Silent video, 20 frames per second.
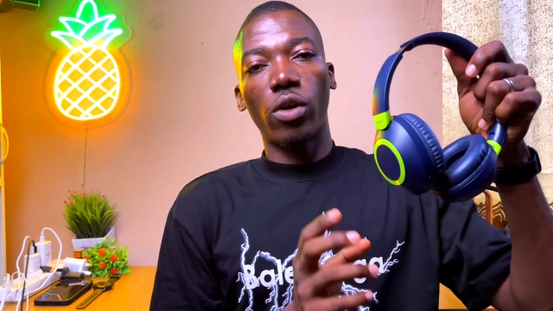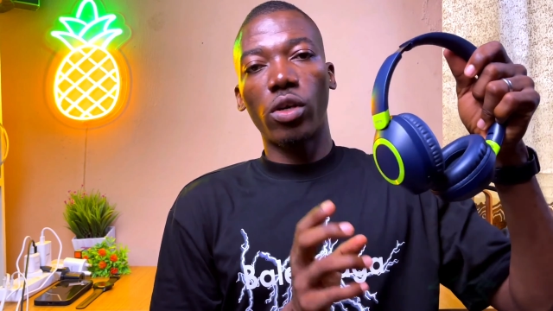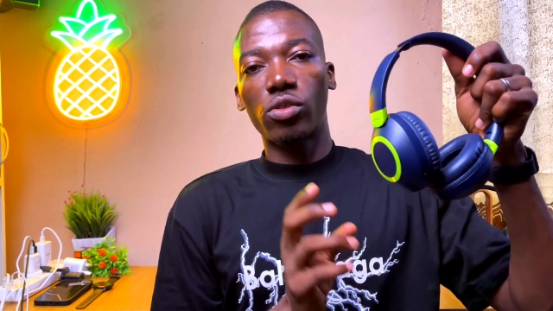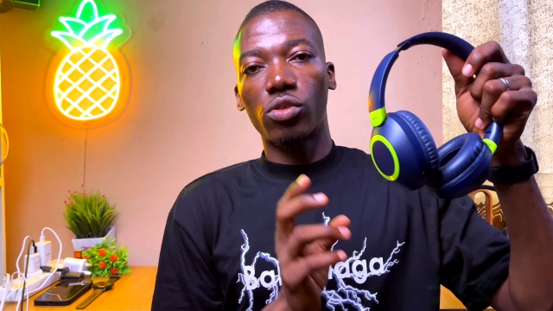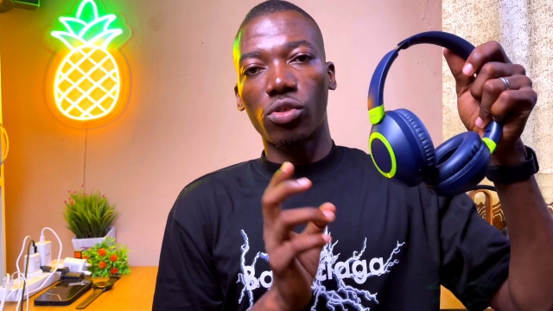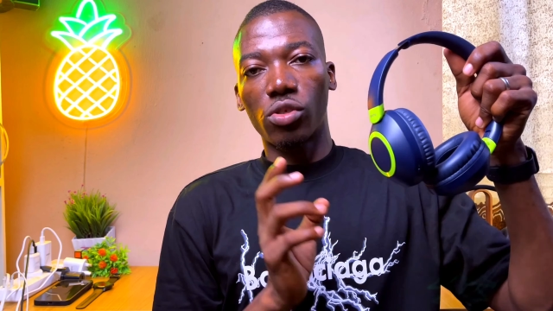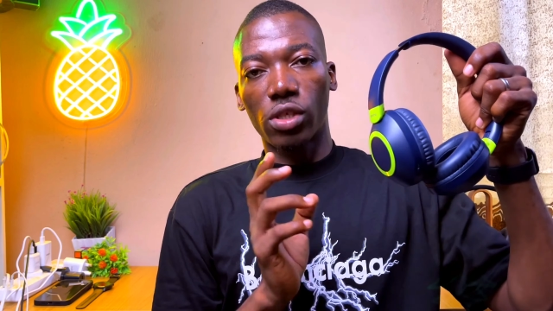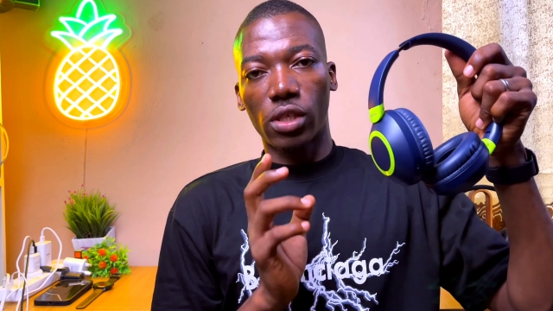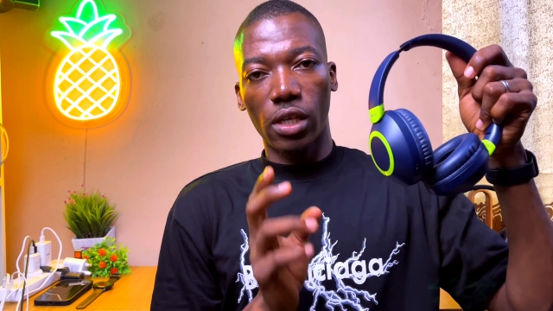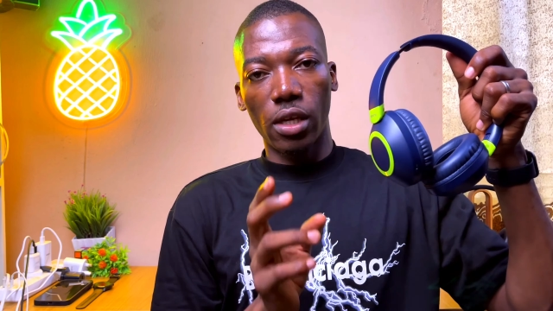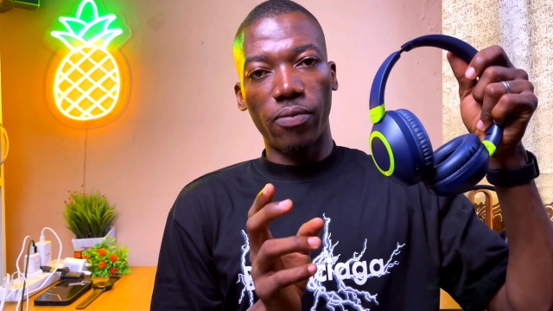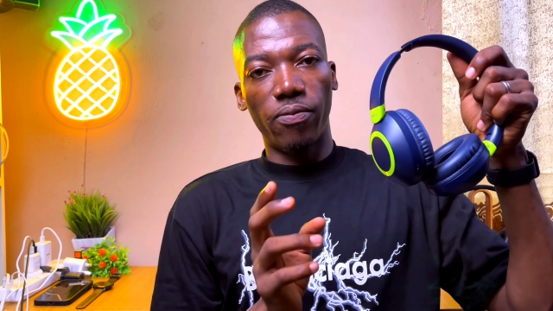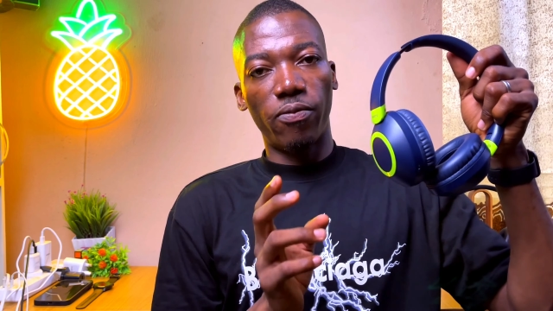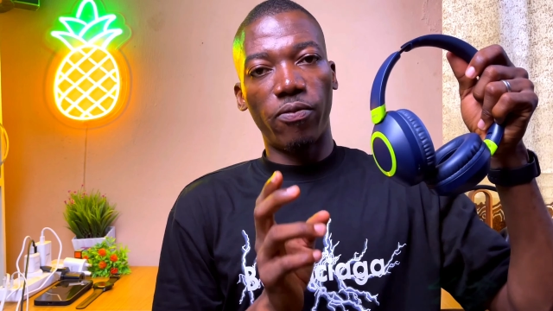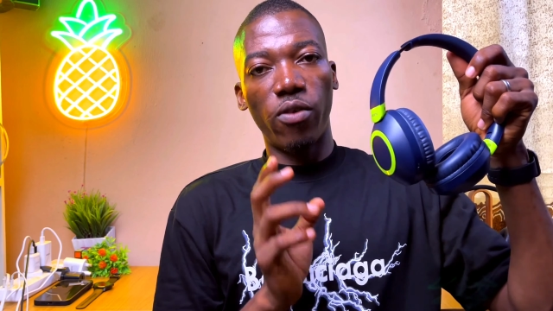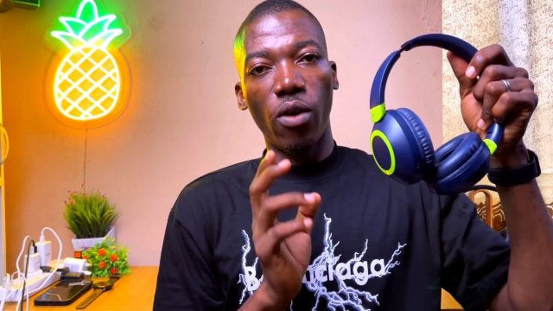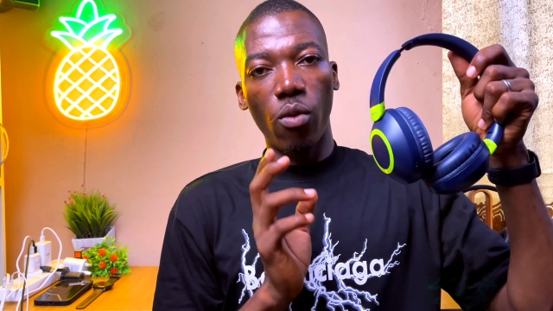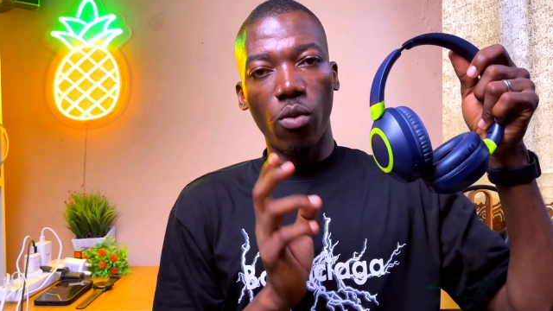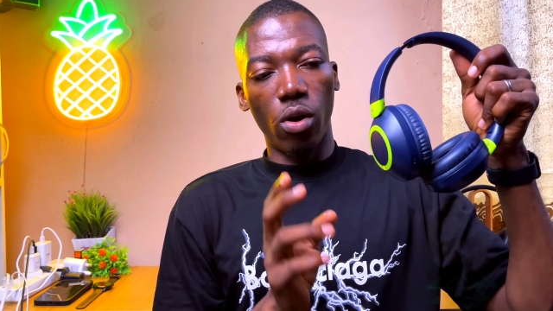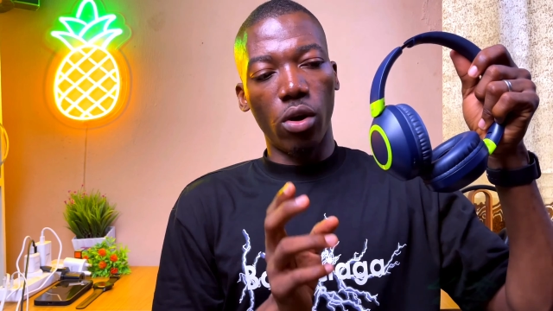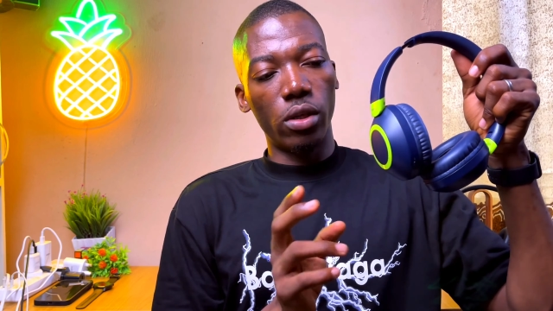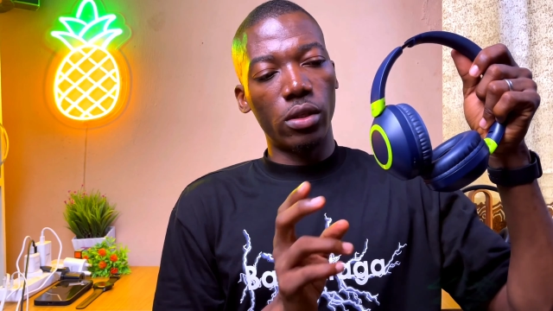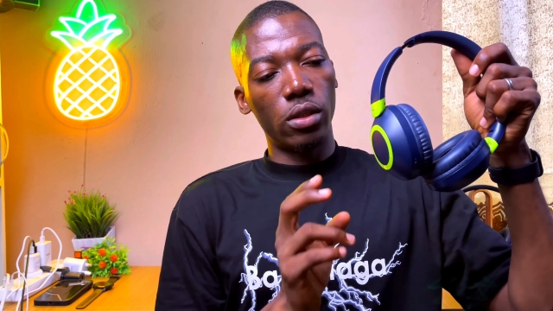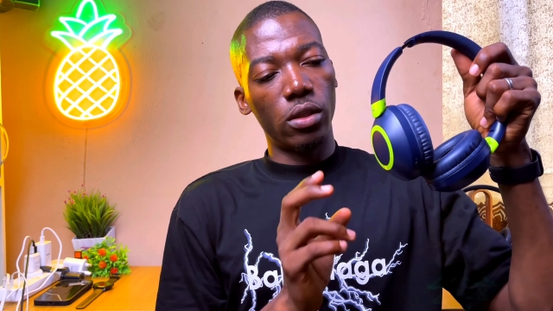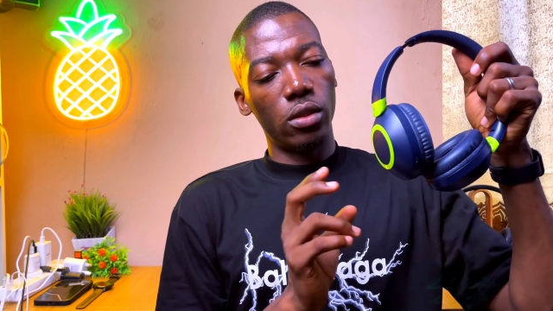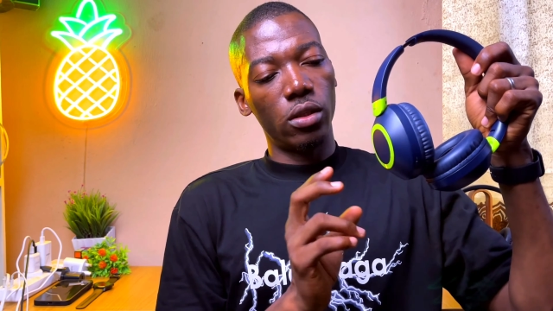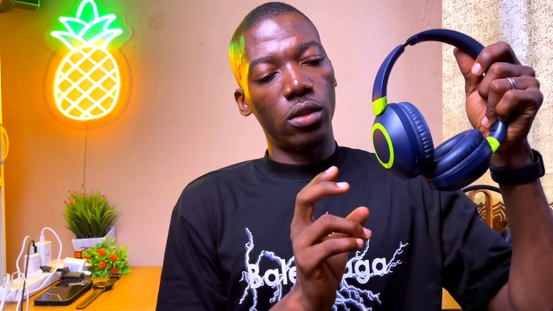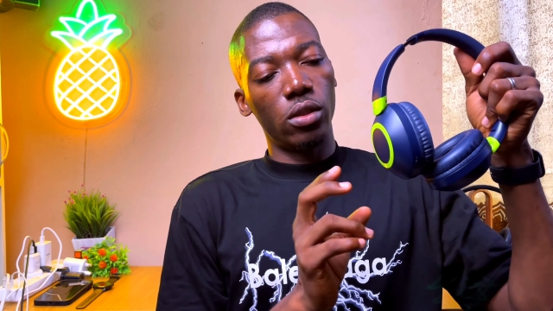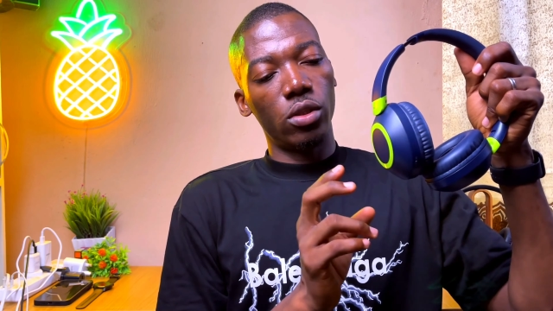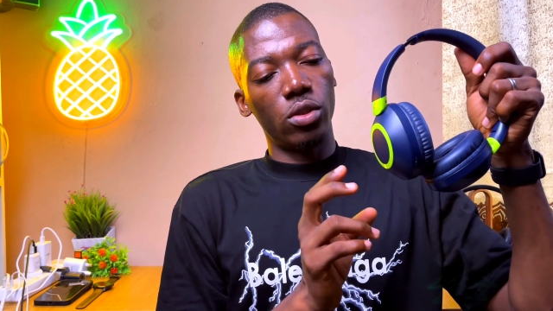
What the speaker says: you want to skip forward,